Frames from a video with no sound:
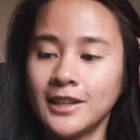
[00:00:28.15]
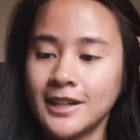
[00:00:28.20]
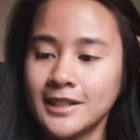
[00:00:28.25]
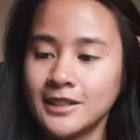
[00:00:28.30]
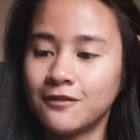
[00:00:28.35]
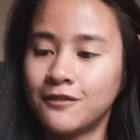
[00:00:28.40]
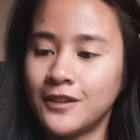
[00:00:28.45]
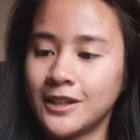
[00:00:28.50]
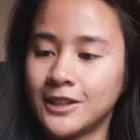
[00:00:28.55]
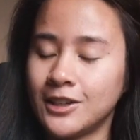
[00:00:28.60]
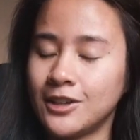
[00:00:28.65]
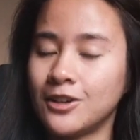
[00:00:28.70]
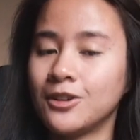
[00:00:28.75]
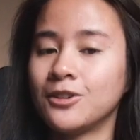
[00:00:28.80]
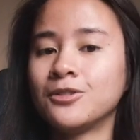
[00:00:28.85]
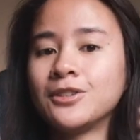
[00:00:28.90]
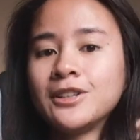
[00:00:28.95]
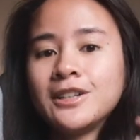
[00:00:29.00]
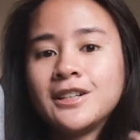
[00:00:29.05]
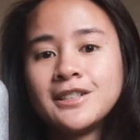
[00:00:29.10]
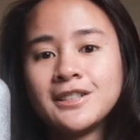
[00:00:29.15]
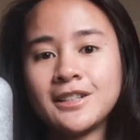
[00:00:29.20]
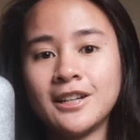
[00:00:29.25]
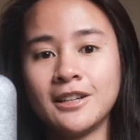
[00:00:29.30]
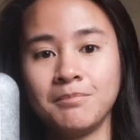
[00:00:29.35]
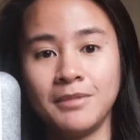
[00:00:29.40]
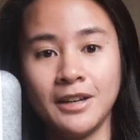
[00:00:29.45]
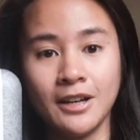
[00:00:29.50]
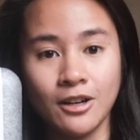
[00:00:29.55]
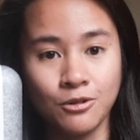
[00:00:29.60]
So this video
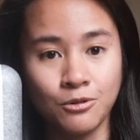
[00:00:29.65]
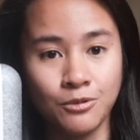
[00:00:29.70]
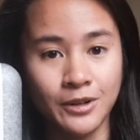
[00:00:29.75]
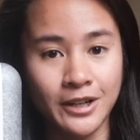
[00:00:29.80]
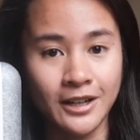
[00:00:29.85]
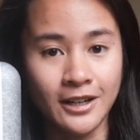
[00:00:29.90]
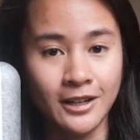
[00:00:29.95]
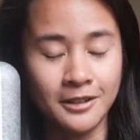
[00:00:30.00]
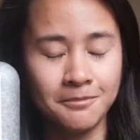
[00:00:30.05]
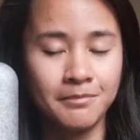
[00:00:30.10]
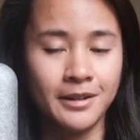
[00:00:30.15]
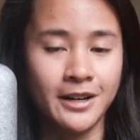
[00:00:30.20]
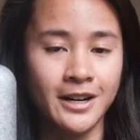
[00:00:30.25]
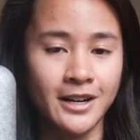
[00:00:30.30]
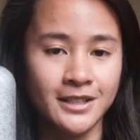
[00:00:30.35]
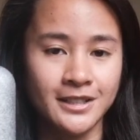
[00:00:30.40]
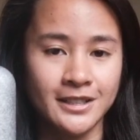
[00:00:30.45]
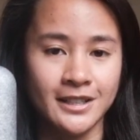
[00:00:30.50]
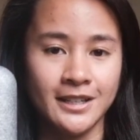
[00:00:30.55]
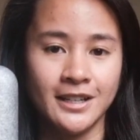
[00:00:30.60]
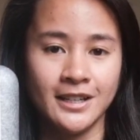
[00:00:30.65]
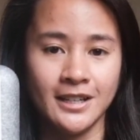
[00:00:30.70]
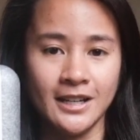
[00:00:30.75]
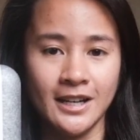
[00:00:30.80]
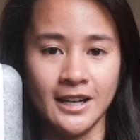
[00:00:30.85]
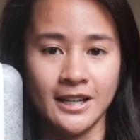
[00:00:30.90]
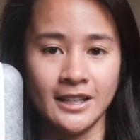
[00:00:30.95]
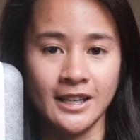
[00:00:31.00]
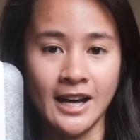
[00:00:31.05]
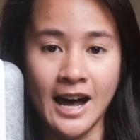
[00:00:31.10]
is gonna be a quick
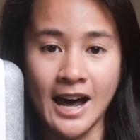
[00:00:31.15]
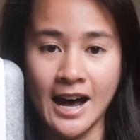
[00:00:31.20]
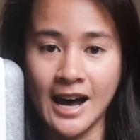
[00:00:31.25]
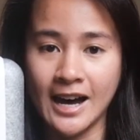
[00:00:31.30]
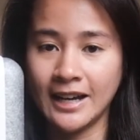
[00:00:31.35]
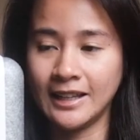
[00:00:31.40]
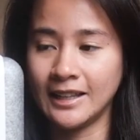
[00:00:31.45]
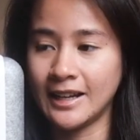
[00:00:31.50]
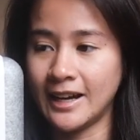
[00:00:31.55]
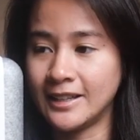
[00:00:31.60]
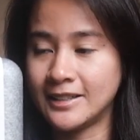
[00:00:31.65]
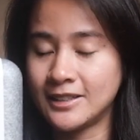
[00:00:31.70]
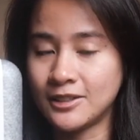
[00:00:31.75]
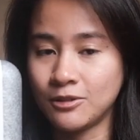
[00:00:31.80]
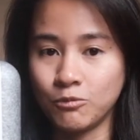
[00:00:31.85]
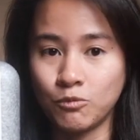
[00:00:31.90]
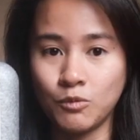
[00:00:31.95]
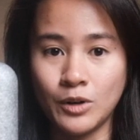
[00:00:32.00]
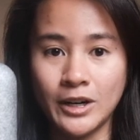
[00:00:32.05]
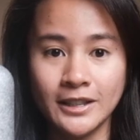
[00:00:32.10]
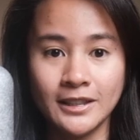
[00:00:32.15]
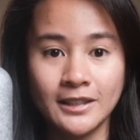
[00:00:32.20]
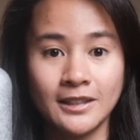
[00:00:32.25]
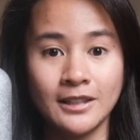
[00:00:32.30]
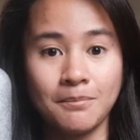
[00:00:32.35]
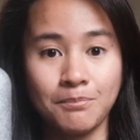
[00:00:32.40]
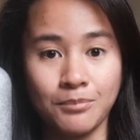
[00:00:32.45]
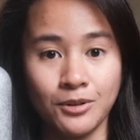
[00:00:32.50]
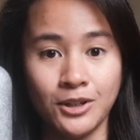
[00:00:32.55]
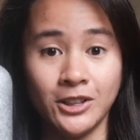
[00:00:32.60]
unboxing and highlights what
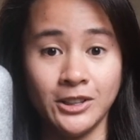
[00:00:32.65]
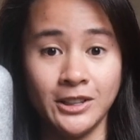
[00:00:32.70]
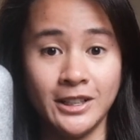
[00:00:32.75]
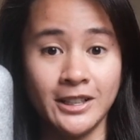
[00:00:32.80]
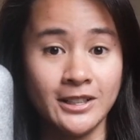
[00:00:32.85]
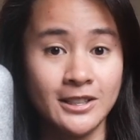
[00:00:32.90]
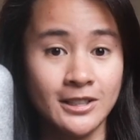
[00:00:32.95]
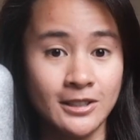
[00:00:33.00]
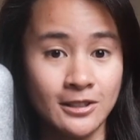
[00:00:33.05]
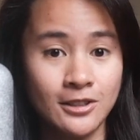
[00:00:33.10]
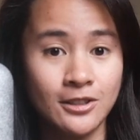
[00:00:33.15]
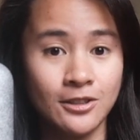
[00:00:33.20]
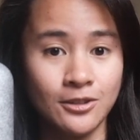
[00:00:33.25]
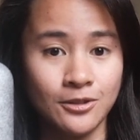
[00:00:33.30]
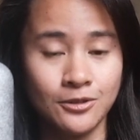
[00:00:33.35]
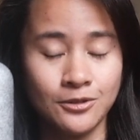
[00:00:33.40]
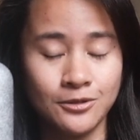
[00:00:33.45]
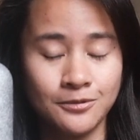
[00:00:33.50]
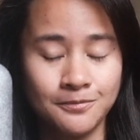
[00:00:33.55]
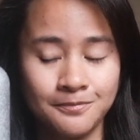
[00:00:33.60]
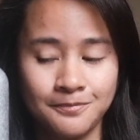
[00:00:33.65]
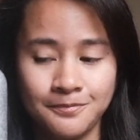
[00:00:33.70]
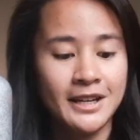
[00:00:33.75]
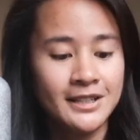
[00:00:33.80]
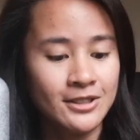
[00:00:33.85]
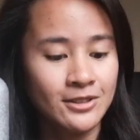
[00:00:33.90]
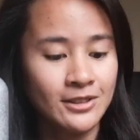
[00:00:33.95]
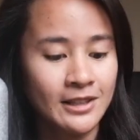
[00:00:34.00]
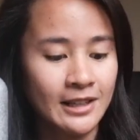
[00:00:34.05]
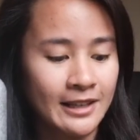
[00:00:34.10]
the products do.
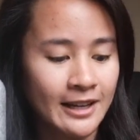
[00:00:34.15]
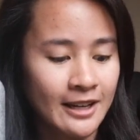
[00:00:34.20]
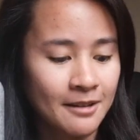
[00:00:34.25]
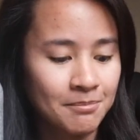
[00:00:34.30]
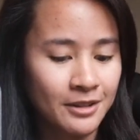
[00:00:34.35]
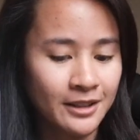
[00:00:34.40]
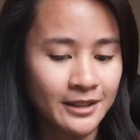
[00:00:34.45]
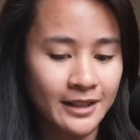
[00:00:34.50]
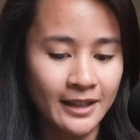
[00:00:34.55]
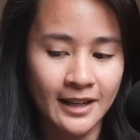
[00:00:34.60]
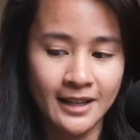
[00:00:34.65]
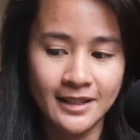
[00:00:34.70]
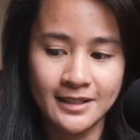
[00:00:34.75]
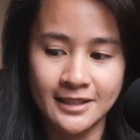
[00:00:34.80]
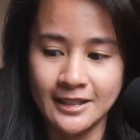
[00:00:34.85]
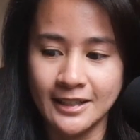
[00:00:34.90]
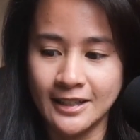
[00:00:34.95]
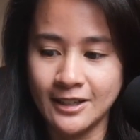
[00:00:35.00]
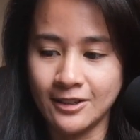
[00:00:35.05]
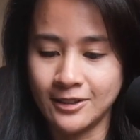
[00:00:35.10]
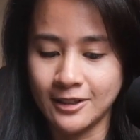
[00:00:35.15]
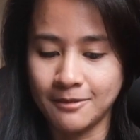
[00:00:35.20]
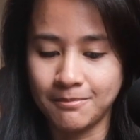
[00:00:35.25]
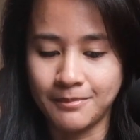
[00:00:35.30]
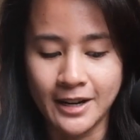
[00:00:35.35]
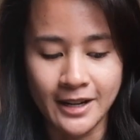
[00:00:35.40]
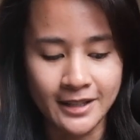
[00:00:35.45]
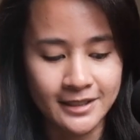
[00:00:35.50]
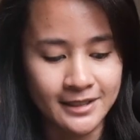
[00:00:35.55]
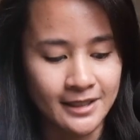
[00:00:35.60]
Based on the label that I see on
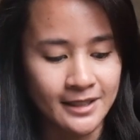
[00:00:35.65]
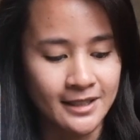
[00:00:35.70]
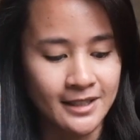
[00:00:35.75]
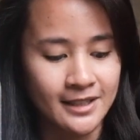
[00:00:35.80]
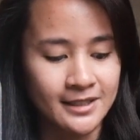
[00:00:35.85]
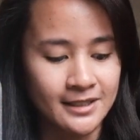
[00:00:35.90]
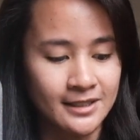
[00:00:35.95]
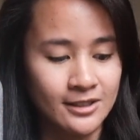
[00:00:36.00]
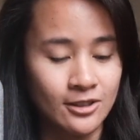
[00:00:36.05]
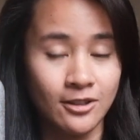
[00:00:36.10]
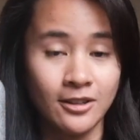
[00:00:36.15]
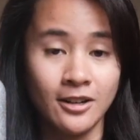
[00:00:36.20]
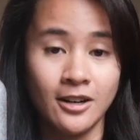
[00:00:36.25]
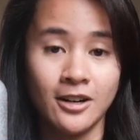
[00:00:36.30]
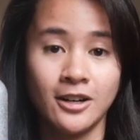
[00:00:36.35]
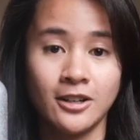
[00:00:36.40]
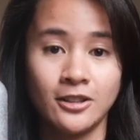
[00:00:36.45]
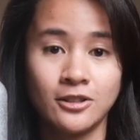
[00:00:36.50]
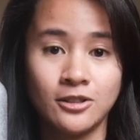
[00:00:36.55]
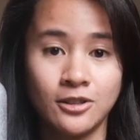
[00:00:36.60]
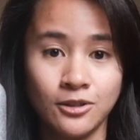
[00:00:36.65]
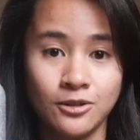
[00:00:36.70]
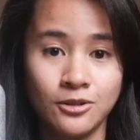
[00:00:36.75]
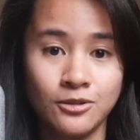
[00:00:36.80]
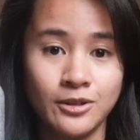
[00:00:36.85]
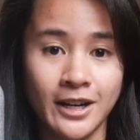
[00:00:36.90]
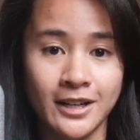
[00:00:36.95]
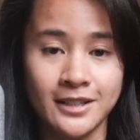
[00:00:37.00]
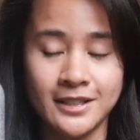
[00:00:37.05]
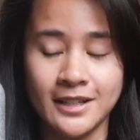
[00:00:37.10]
the boxes, there are
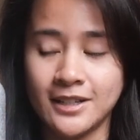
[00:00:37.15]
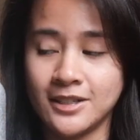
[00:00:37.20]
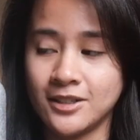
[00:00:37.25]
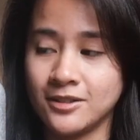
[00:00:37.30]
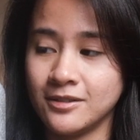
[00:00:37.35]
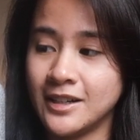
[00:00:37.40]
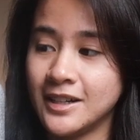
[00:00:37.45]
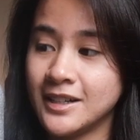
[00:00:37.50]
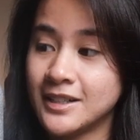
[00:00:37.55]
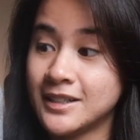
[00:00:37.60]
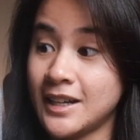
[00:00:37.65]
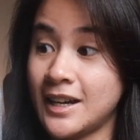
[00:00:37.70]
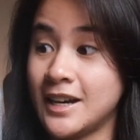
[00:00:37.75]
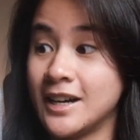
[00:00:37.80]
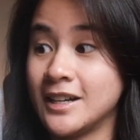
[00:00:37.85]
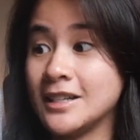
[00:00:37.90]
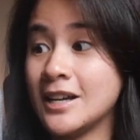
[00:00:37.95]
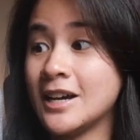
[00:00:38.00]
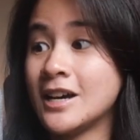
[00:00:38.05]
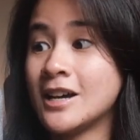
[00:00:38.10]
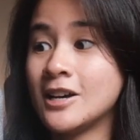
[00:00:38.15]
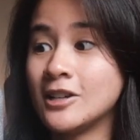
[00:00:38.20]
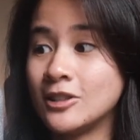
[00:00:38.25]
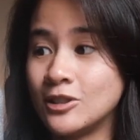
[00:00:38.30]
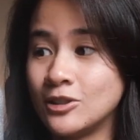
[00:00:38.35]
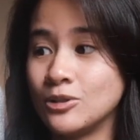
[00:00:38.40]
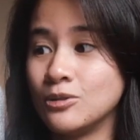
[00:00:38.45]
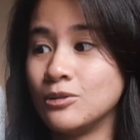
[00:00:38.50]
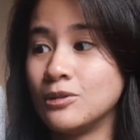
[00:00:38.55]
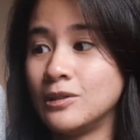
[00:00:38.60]
2 accessories and
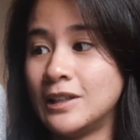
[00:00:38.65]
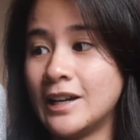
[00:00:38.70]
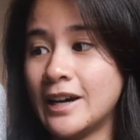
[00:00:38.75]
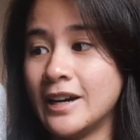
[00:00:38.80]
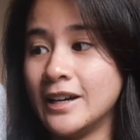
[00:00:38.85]
2